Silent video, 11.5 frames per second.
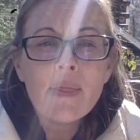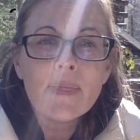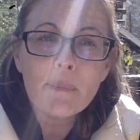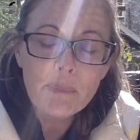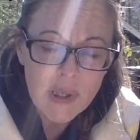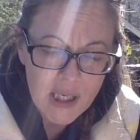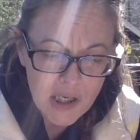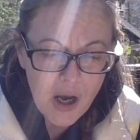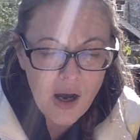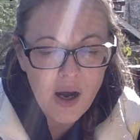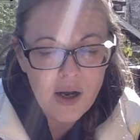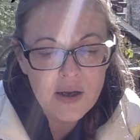The
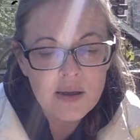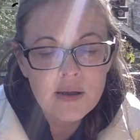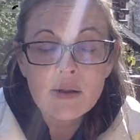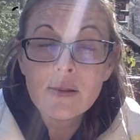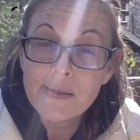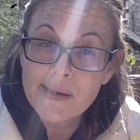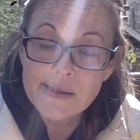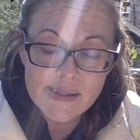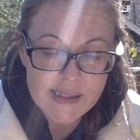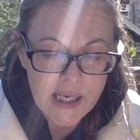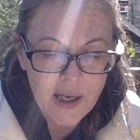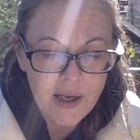peacock, they
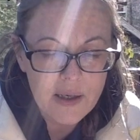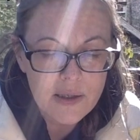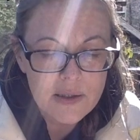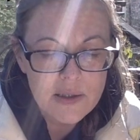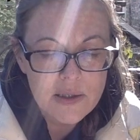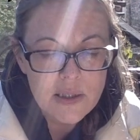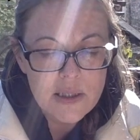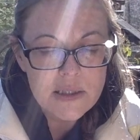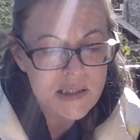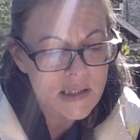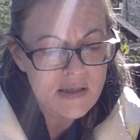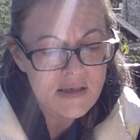say,
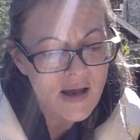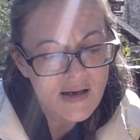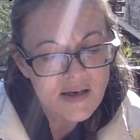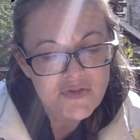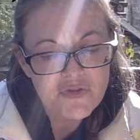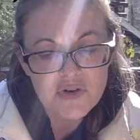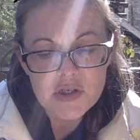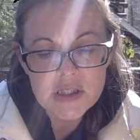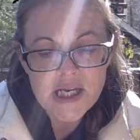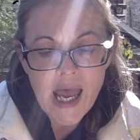did not at first